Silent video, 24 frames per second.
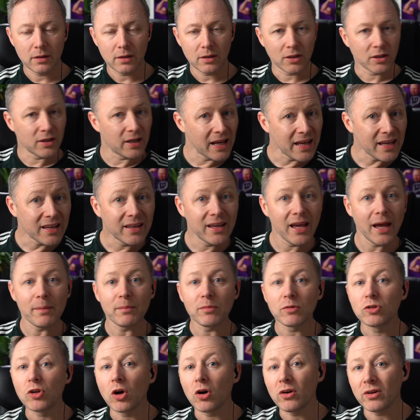Craig
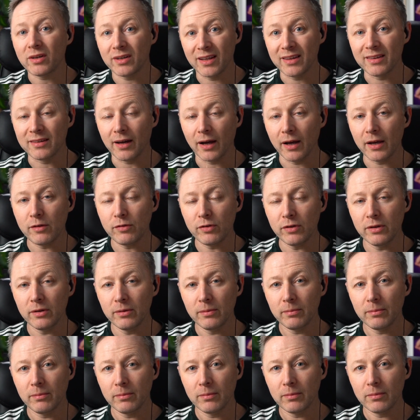kept ducking and diving
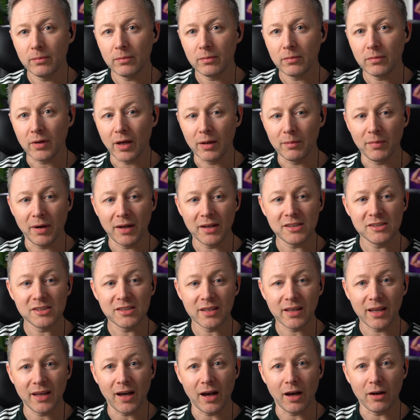and managed to
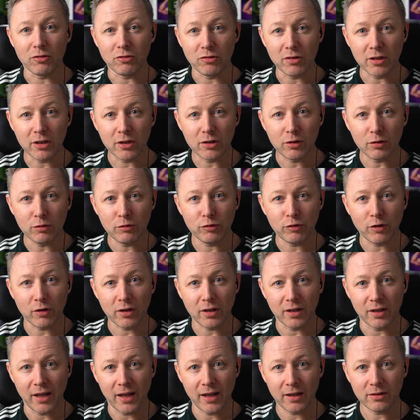get a really good
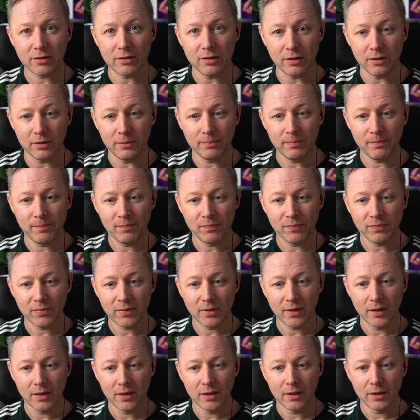fucking haircut
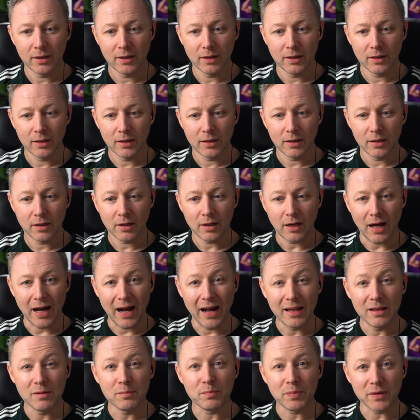
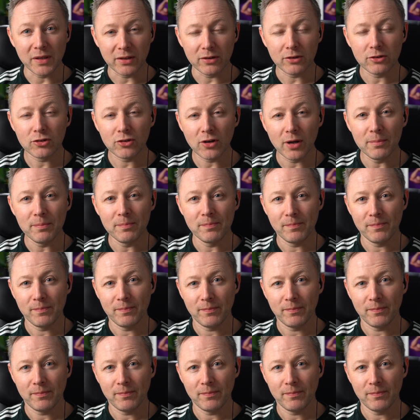and beard trim.